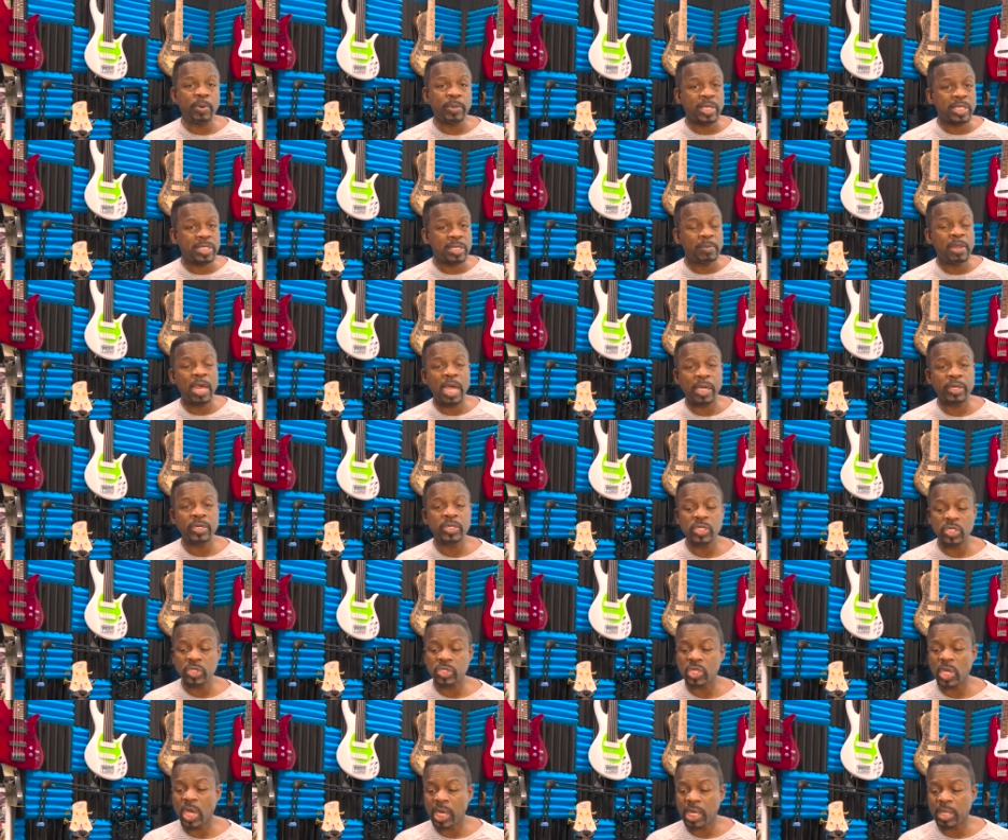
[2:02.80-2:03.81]
because I'm not going to
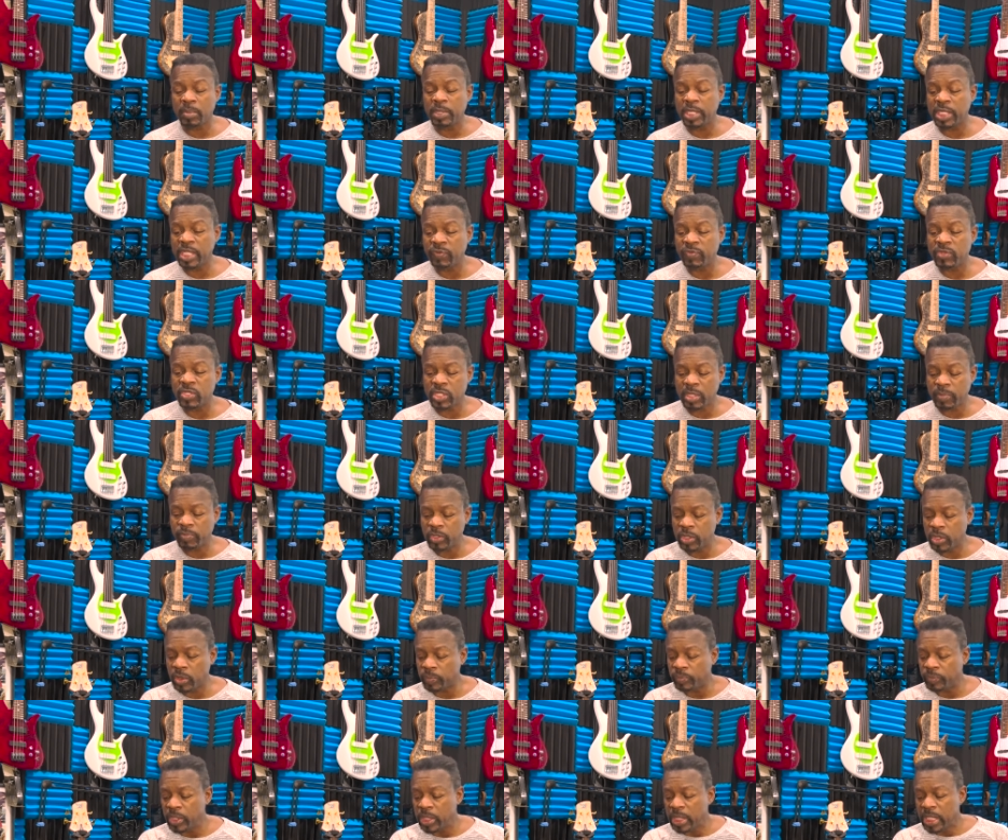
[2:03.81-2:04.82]
just talk. I'm going to give you something to do.